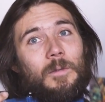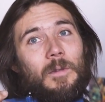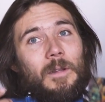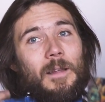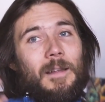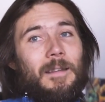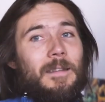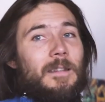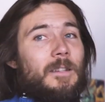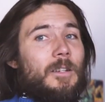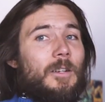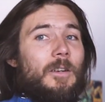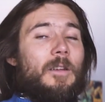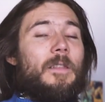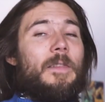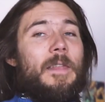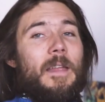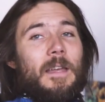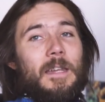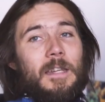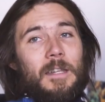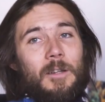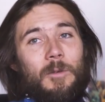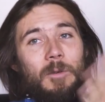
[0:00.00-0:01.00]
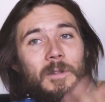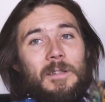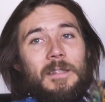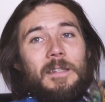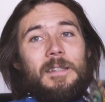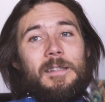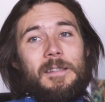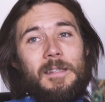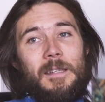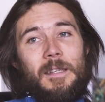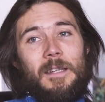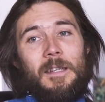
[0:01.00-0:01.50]
you know, and then he quit
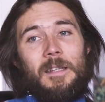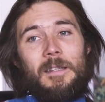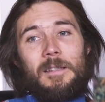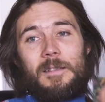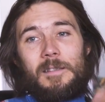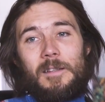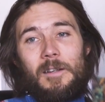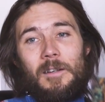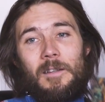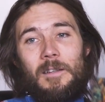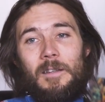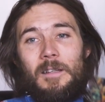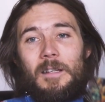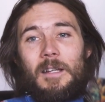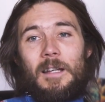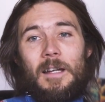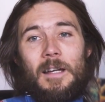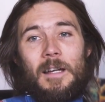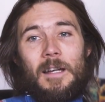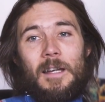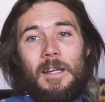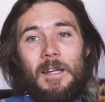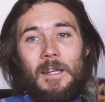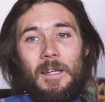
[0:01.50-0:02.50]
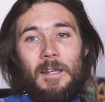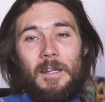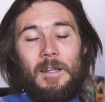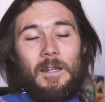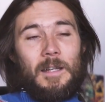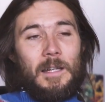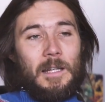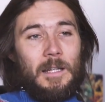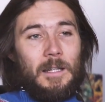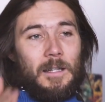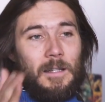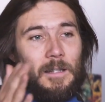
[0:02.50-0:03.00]
DC, started Lakai,
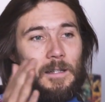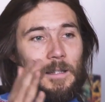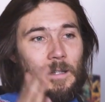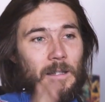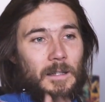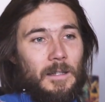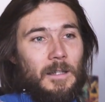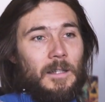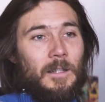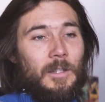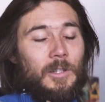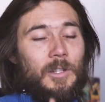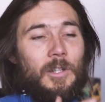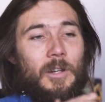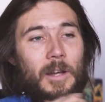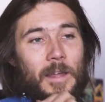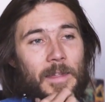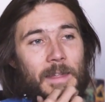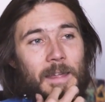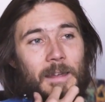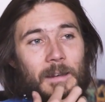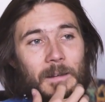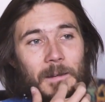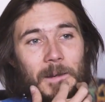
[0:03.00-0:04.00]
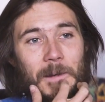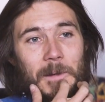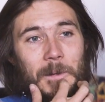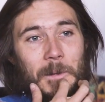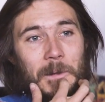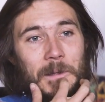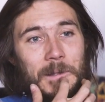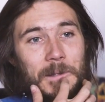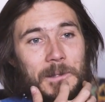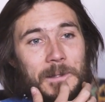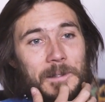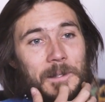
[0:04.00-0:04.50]
and you know, I think
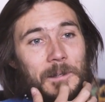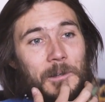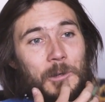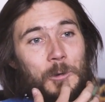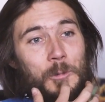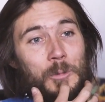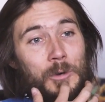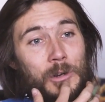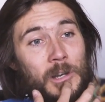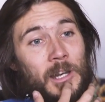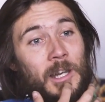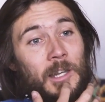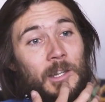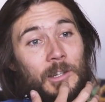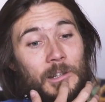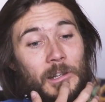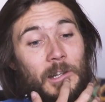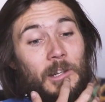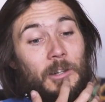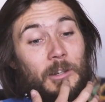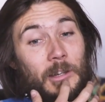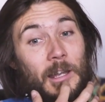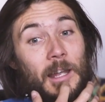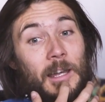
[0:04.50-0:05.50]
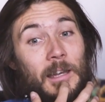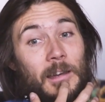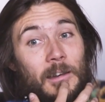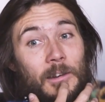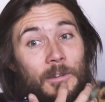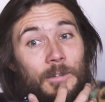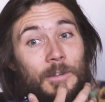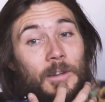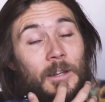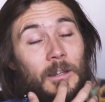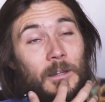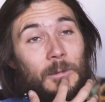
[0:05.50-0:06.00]
when you start a brand, you're like, okay, I need to
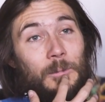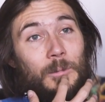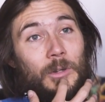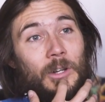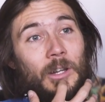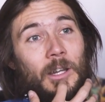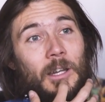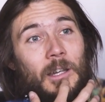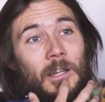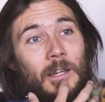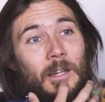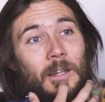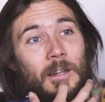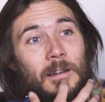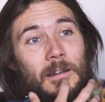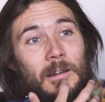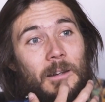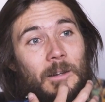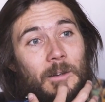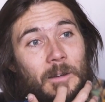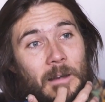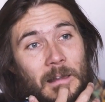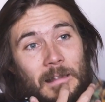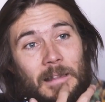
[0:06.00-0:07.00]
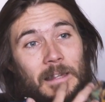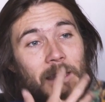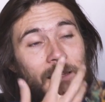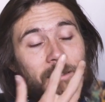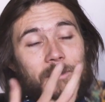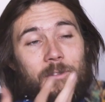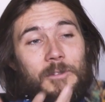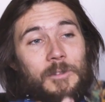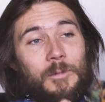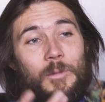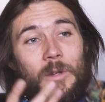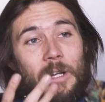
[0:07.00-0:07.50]
fucking bring it, or at
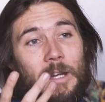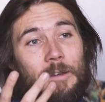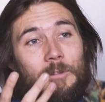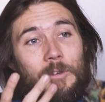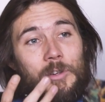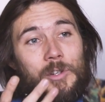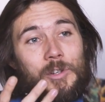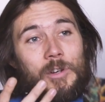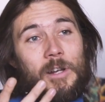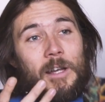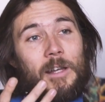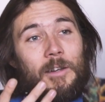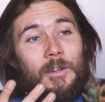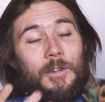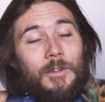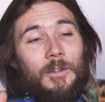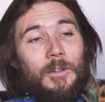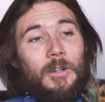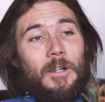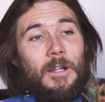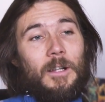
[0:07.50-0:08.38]
least, or whatever, try to,